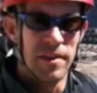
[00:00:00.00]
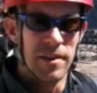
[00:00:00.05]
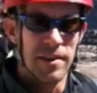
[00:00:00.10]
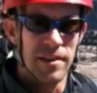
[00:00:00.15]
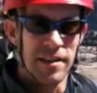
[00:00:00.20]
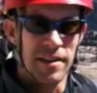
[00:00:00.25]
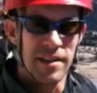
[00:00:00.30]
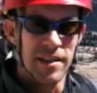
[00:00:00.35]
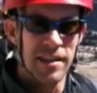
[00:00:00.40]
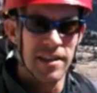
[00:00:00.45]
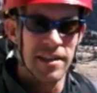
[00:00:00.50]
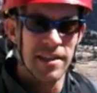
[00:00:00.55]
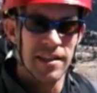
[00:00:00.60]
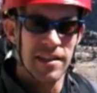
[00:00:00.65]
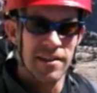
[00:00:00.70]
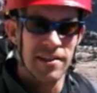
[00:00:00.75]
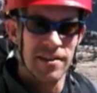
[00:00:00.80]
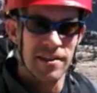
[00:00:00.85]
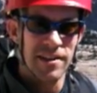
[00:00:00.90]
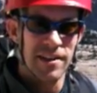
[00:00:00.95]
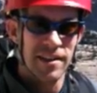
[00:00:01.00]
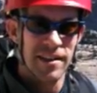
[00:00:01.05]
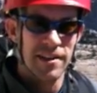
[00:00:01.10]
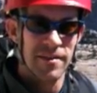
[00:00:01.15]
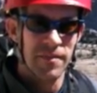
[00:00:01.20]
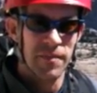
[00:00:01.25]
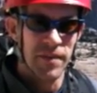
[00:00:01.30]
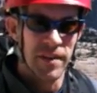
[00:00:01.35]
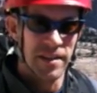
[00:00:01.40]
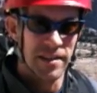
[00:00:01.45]
the key here
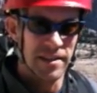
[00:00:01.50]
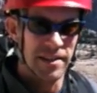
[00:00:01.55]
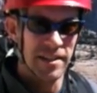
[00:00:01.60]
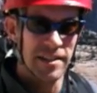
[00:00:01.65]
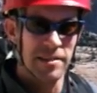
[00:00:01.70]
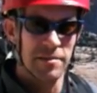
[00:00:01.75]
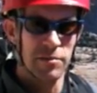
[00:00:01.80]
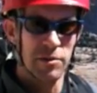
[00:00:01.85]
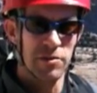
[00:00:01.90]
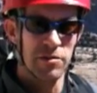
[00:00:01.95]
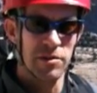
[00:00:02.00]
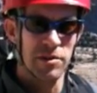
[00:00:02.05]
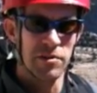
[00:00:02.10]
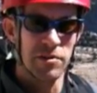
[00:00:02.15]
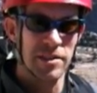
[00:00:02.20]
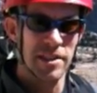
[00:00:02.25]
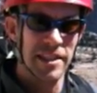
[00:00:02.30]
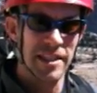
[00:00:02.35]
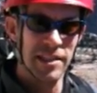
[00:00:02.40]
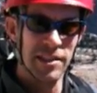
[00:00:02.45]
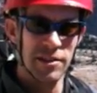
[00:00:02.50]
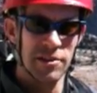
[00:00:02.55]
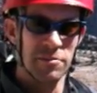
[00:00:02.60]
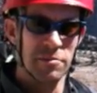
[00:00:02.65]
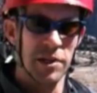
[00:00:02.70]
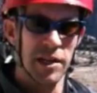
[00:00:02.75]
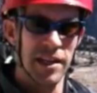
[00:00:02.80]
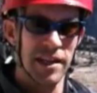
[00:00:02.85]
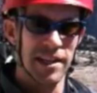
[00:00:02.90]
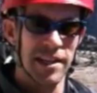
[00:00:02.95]
is get some glucose in your
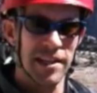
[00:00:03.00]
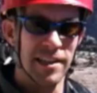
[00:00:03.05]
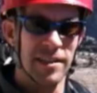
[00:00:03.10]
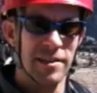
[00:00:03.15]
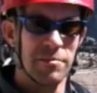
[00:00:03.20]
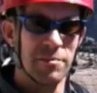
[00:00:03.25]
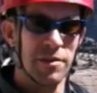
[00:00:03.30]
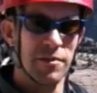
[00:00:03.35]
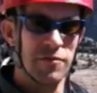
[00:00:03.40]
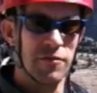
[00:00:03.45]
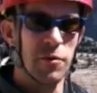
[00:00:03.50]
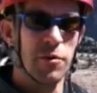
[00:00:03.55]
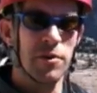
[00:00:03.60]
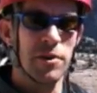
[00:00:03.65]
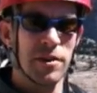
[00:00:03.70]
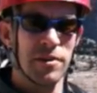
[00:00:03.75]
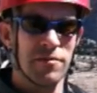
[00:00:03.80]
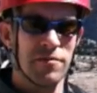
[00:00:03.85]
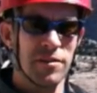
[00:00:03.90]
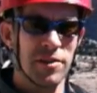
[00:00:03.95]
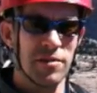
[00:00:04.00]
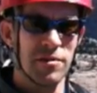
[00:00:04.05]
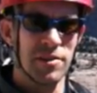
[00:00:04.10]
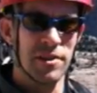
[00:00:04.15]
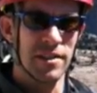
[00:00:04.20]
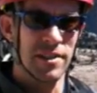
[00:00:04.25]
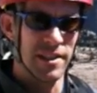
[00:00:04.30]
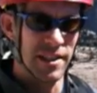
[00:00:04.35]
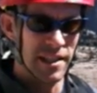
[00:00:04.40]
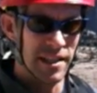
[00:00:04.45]
body before you feel
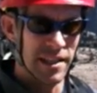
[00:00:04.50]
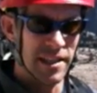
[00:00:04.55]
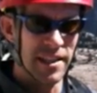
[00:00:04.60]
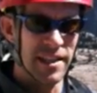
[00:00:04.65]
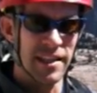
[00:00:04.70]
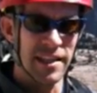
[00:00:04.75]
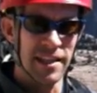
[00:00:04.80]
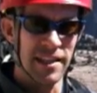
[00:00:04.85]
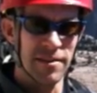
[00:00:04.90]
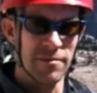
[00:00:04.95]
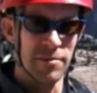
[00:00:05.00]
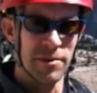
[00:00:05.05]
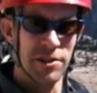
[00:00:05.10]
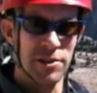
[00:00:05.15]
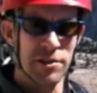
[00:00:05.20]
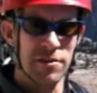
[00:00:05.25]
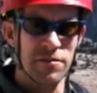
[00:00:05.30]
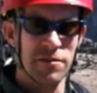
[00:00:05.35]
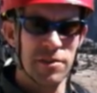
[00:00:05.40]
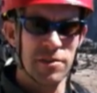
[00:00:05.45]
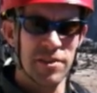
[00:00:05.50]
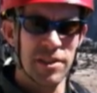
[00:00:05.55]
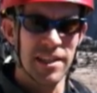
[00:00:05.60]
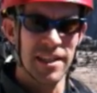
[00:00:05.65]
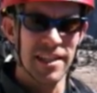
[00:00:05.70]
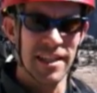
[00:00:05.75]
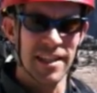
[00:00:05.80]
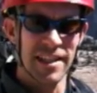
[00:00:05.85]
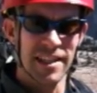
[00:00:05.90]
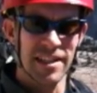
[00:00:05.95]
that, that you need it. Once you feel you
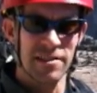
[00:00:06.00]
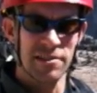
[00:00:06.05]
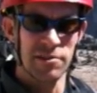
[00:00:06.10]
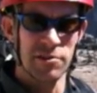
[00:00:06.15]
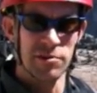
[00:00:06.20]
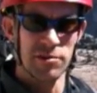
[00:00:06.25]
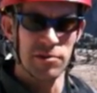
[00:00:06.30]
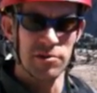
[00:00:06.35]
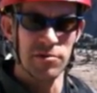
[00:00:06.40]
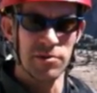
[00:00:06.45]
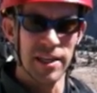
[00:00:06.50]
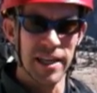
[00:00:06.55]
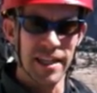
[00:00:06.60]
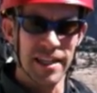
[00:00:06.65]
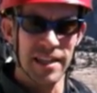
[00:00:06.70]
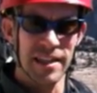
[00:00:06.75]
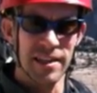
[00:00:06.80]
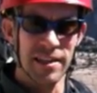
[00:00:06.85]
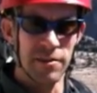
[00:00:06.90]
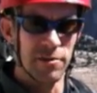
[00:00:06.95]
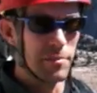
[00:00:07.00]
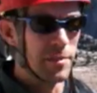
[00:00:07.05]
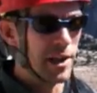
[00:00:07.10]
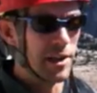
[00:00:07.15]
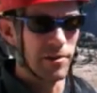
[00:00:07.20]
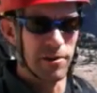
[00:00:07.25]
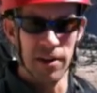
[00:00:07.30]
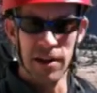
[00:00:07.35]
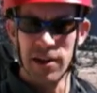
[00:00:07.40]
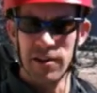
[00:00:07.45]
need it, that's a little too late. That your
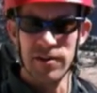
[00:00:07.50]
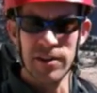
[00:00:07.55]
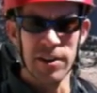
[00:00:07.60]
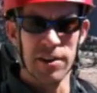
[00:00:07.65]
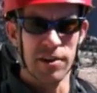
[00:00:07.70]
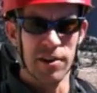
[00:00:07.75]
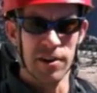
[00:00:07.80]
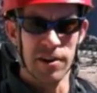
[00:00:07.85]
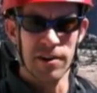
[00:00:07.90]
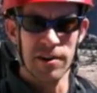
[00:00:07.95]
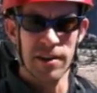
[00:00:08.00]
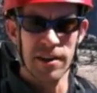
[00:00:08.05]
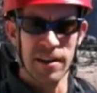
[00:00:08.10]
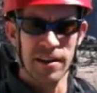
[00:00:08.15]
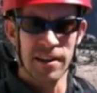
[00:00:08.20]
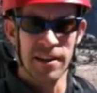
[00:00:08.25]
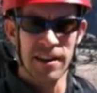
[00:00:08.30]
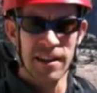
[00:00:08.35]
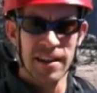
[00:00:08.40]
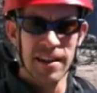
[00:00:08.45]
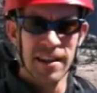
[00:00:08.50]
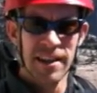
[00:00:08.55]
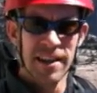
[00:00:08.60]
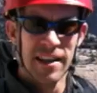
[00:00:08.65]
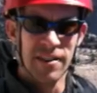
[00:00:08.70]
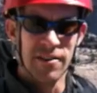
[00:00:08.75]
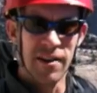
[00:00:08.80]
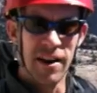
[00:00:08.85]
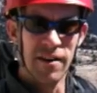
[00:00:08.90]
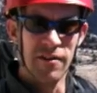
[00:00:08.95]
mitochondria, they're hurting,
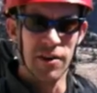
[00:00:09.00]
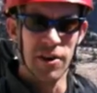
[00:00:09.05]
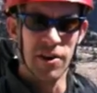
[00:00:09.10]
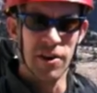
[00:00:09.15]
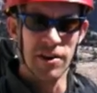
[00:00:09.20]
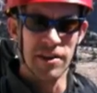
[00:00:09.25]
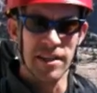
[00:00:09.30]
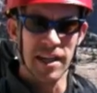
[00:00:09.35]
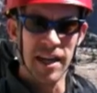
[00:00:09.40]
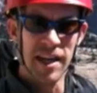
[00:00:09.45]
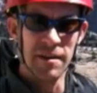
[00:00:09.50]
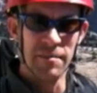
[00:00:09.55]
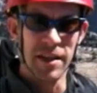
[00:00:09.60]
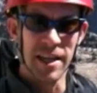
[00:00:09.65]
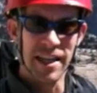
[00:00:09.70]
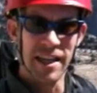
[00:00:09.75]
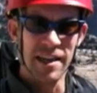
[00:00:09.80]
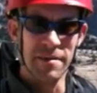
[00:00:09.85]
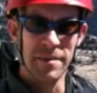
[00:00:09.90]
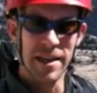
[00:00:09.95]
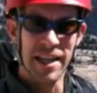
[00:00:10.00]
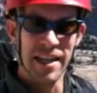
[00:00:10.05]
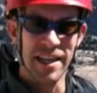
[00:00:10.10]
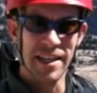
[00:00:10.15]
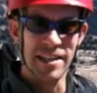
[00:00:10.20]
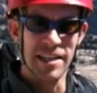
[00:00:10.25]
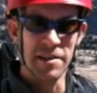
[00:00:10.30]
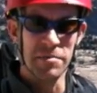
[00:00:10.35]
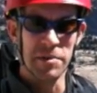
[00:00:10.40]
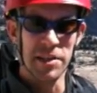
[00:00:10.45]
they're having a hard time, they can't make
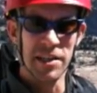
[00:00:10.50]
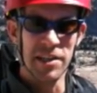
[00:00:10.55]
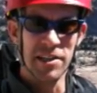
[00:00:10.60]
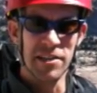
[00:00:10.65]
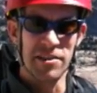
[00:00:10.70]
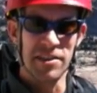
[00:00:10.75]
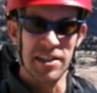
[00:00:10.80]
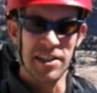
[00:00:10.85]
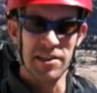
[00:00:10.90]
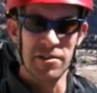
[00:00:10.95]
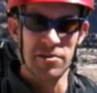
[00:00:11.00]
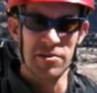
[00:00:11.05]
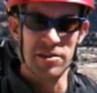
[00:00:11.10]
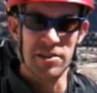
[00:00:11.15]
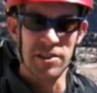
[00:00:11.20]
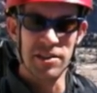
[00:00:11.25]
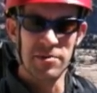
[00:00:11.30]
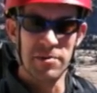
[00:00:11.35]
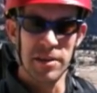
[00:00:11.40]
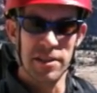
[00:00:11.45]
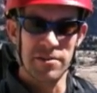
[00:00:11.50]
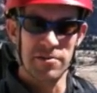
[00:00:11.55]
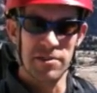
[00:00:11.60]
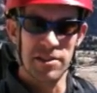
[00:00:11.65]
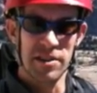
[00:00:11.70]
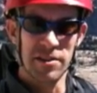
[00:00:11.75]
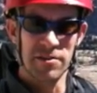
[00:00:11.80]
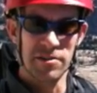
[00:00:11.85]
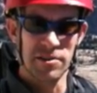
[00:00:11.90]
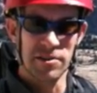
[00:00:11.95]
ATP in your cells, and your muscle
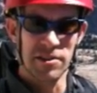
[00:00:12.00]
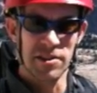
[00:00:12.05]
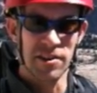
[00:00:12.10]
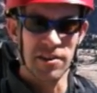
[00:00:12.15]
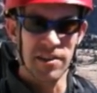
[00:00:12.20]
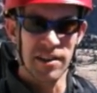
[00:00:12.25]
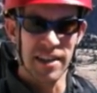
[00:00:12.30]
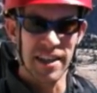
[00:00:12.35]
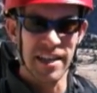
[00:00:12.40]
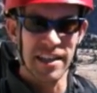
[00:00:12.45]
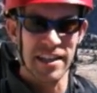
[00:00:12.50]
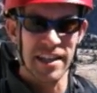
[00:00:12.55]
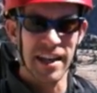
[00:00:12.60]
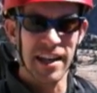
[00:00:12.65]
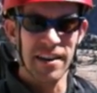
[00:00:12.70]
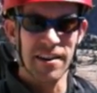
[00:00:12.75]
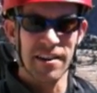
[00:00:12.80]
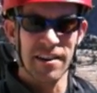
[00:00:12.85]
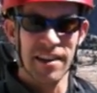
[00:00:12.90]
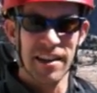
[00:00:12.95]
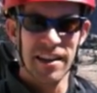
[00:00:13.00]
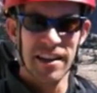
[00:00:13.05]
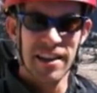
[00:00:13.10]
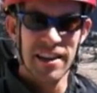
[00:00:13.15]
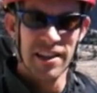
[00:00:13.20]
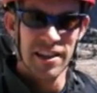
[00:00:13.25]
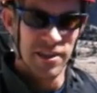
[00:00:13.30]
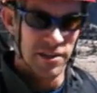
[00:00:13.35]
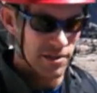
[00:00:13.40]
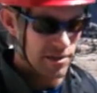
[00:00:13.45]
cells are starting to get tired.
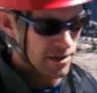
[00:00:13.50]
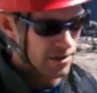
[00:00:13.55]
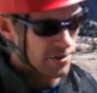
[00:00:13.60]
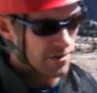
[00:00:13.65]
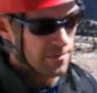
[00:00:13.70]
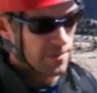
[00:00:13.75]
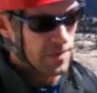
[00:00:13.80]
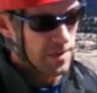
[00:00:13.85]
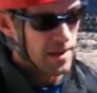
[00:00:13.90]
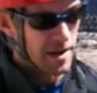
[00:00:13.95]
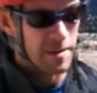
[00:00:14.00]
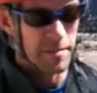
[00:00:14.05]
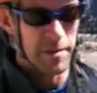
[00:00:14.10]
So I'm